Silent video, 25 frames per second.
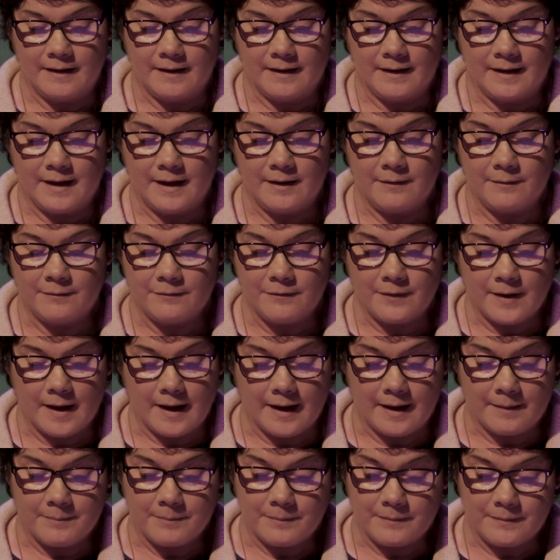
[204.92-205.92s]

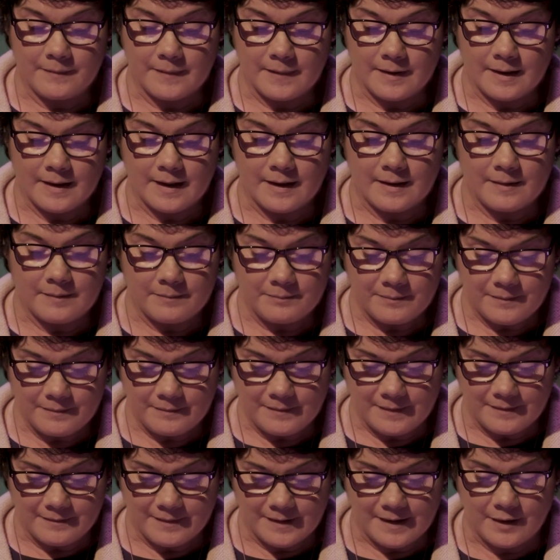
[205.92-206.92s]

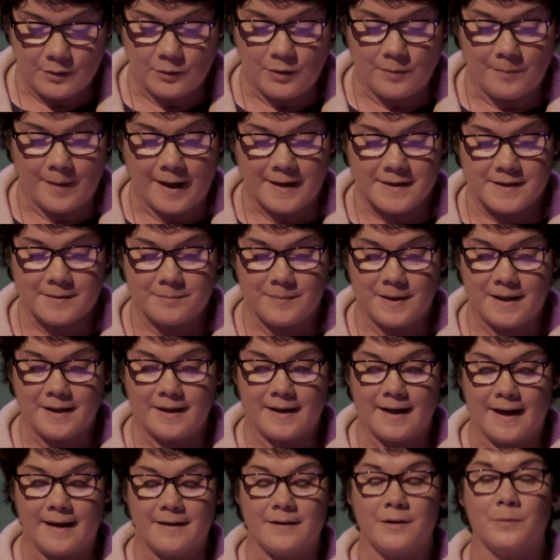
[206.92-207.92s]
He reminded me
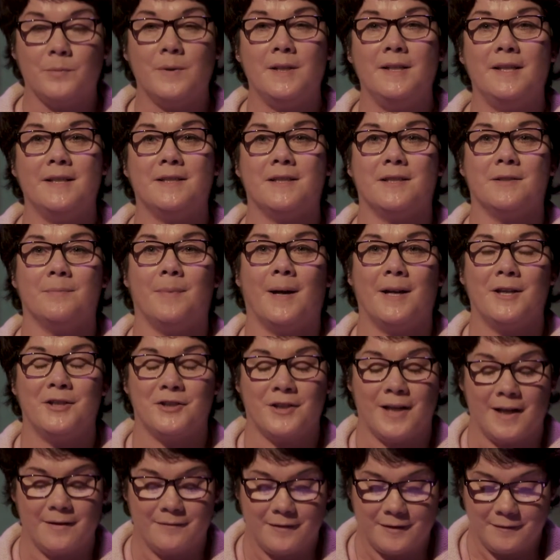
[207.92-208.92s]
again that we needed to buy
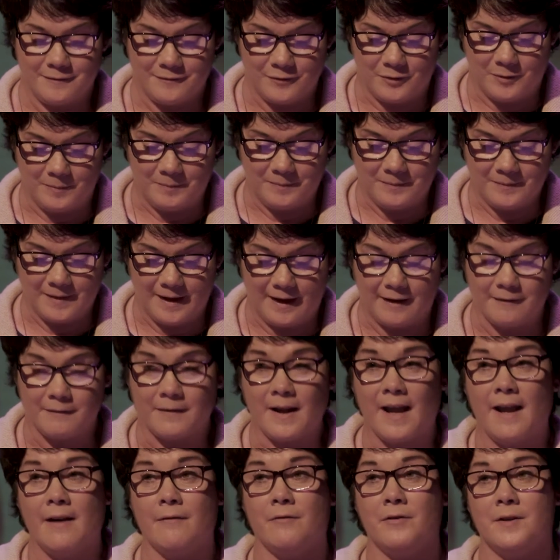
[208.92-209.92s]
shaving foam, and
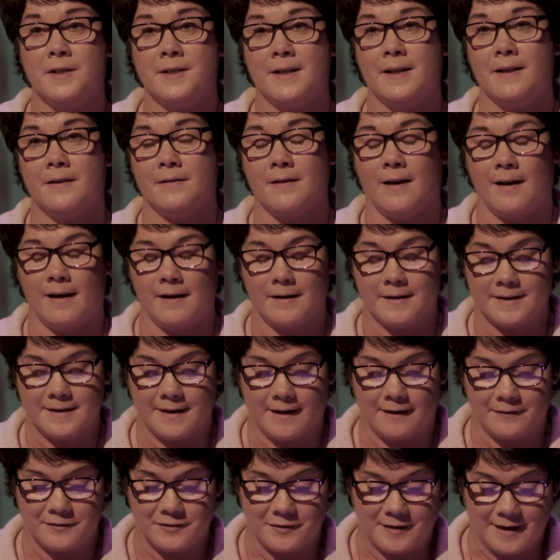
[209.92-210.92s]
every day of the holiday
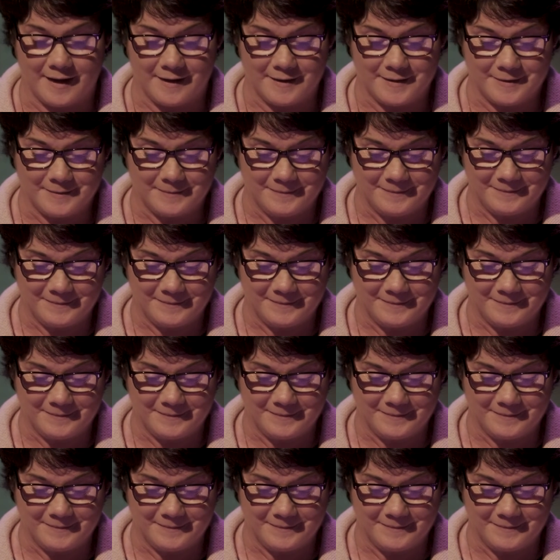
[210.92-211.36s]
after that.